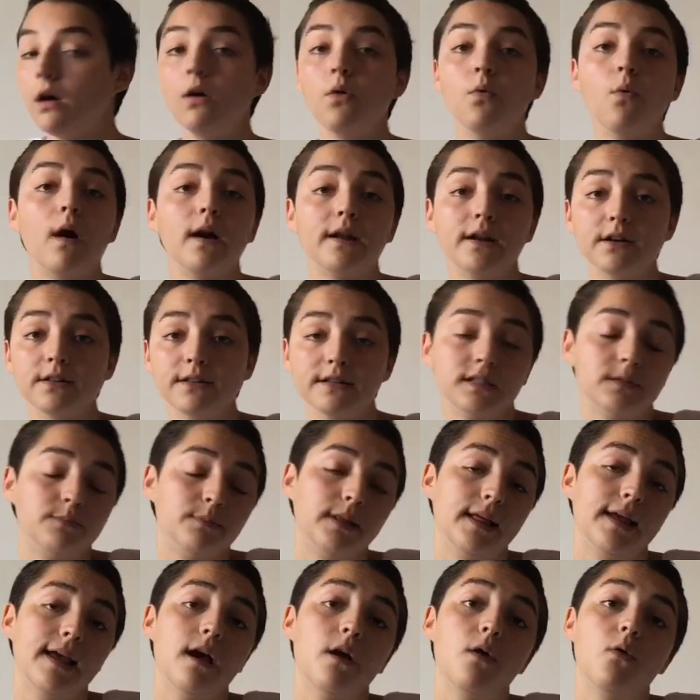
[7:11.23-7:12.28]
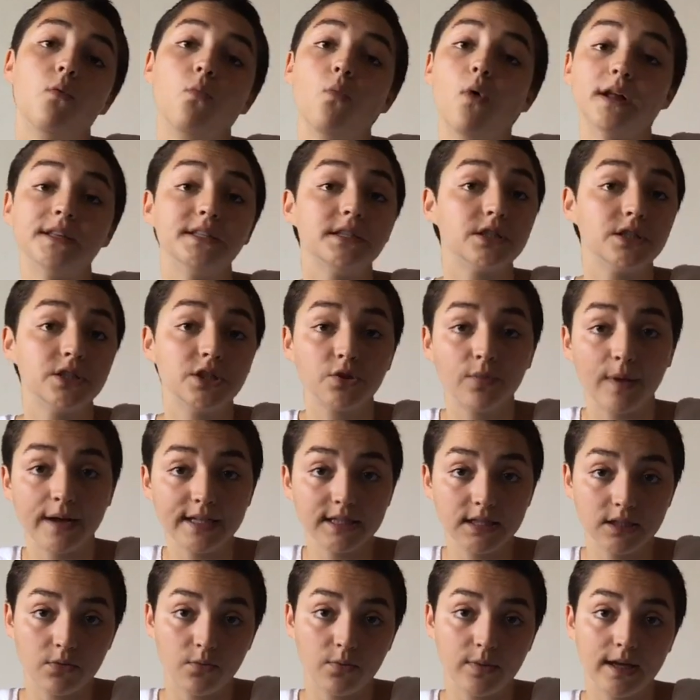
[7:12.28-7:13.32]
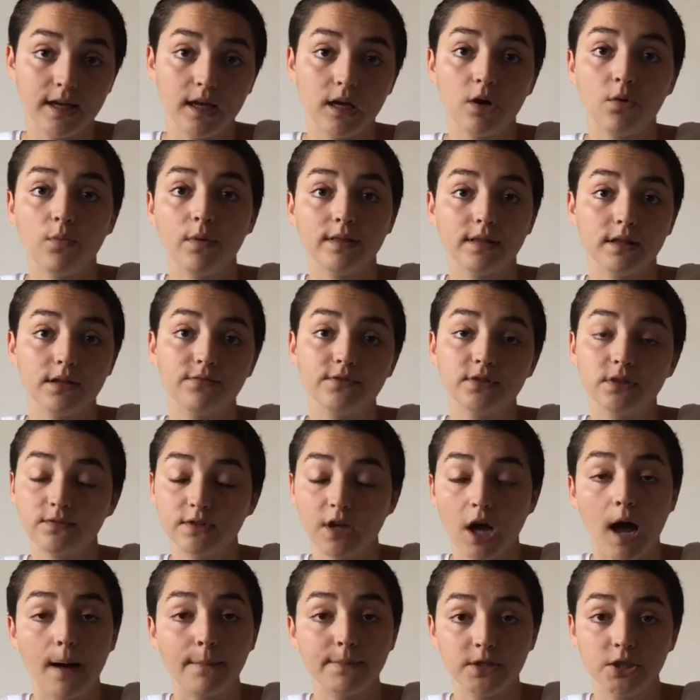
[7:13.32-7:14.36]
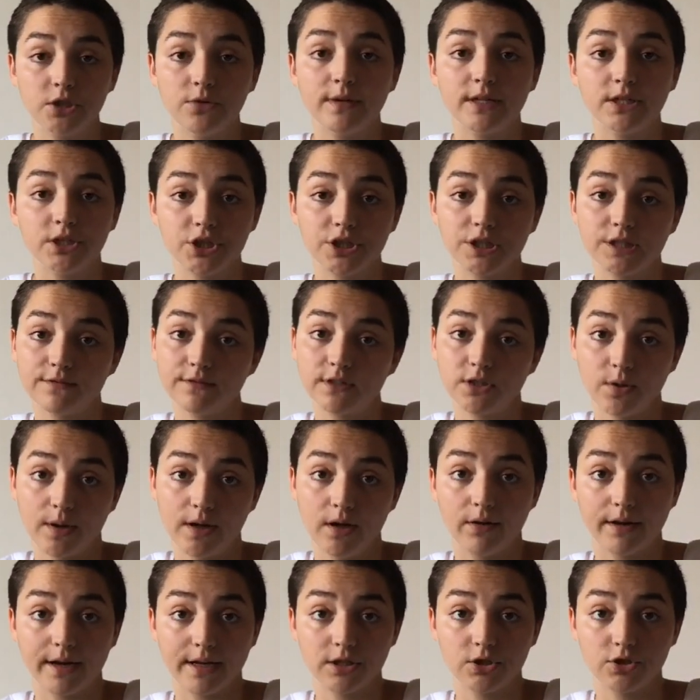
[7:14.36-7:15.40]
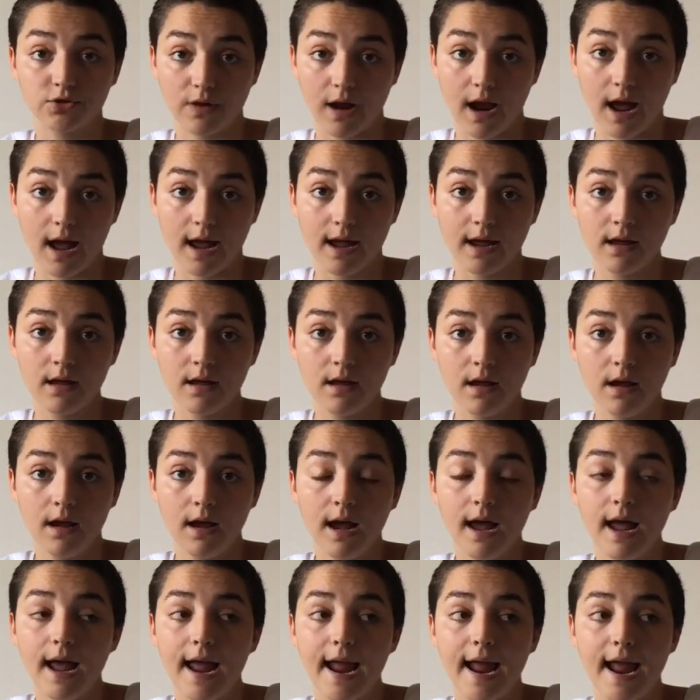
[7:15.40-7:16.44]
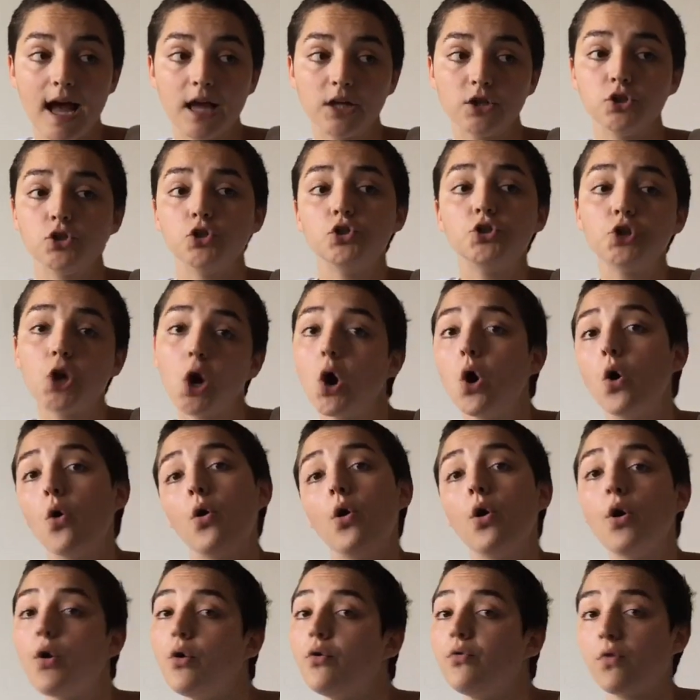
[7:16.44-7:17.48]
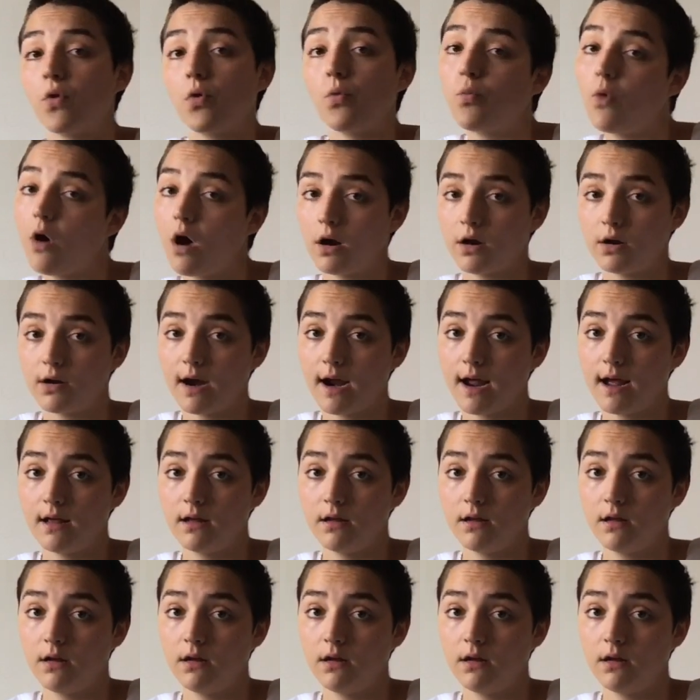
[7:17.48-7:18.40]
Water this plant once to twice a week when the top 2 inches of soil get dry, and don't overwater it.